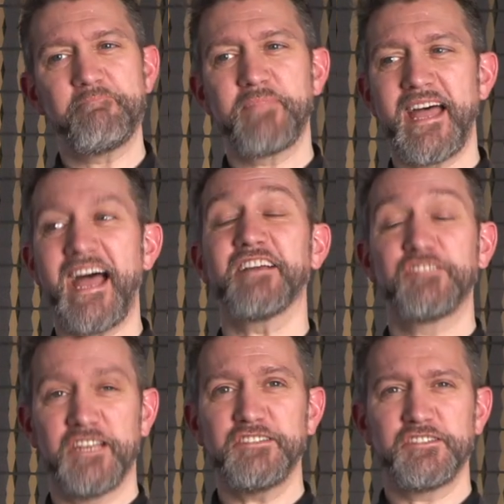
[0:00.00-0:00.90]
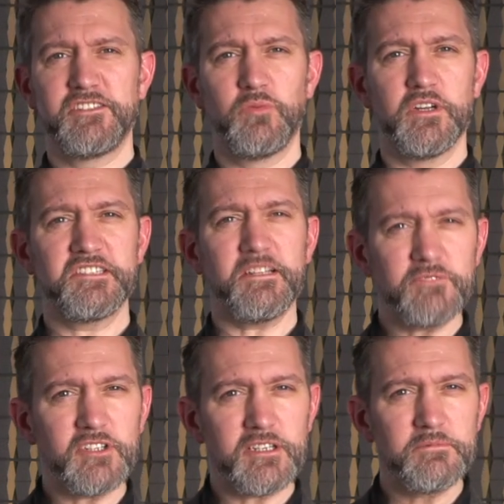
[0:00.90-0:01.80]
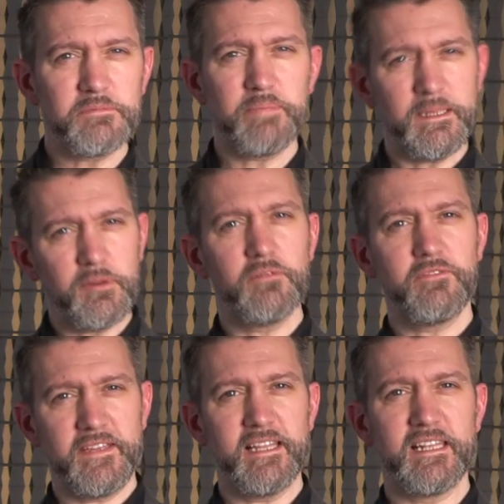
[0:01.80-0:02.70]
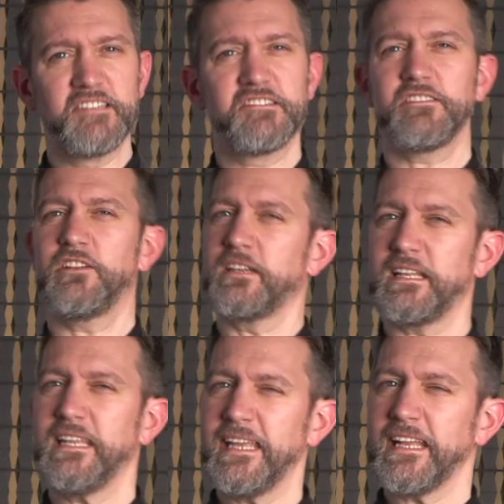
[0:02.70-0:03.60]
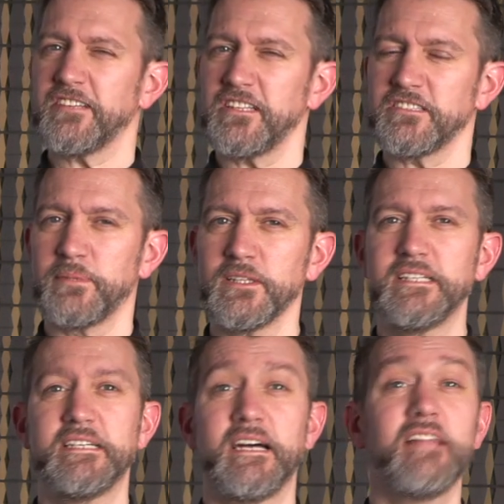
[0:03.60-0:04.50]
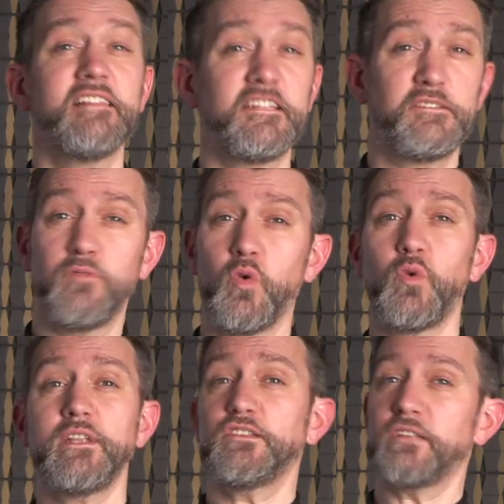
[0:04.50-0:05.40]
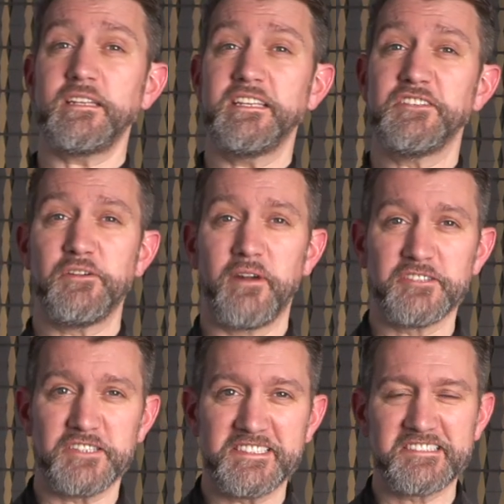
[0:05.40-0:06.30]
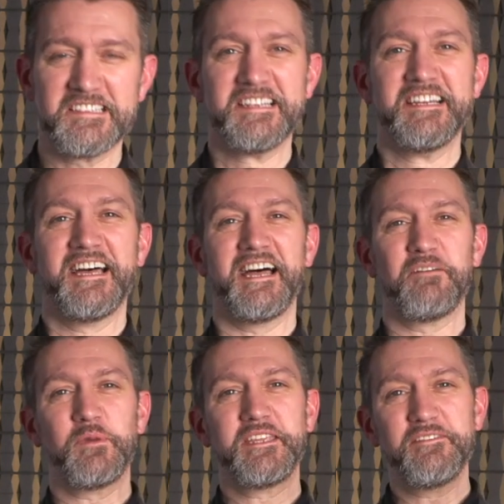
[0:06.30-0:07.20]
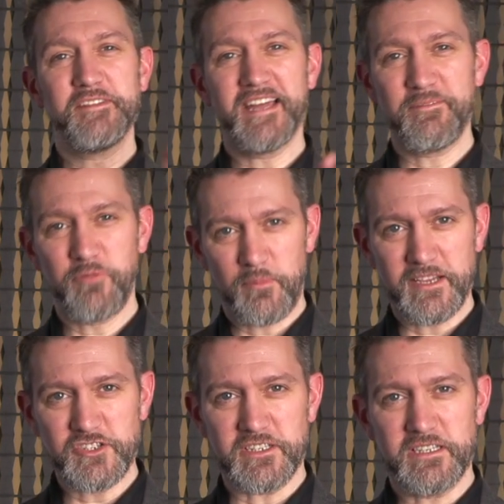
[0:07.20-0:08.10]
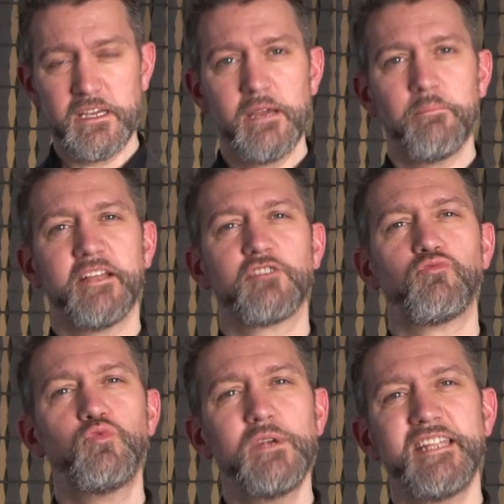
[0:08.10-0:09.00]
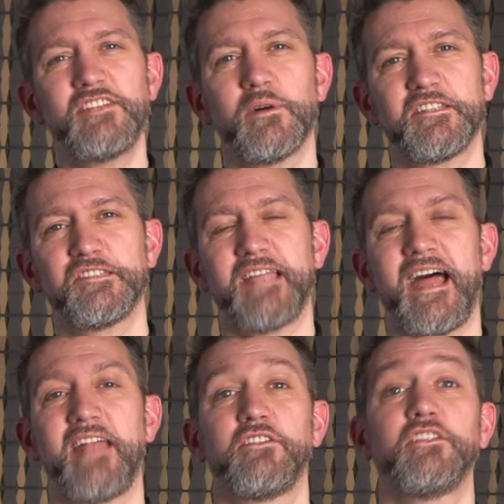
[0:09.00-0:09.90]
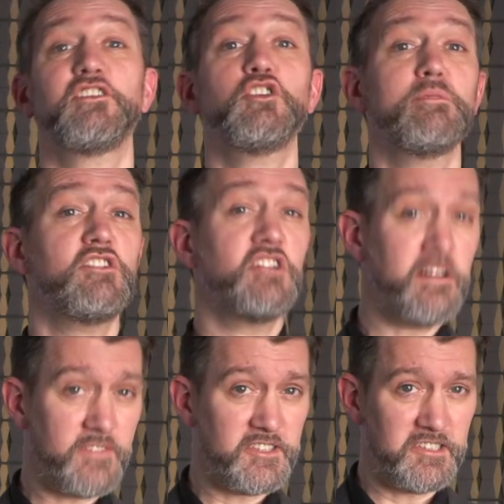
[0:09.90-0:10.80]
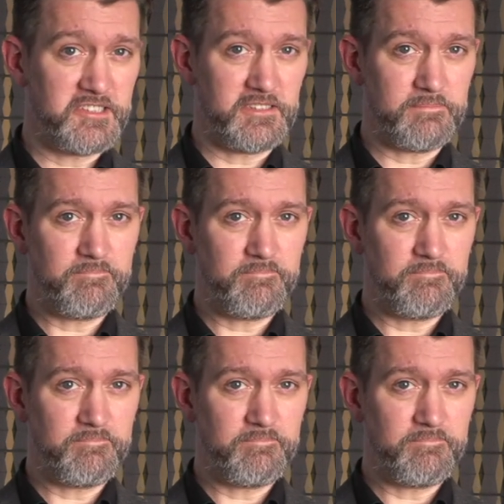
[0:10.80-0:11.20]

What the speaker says: access to what sometimes people feel is slightly inaccessible unless you've already studied neuroscience. We give you that information. But it's really to understand the human nervous system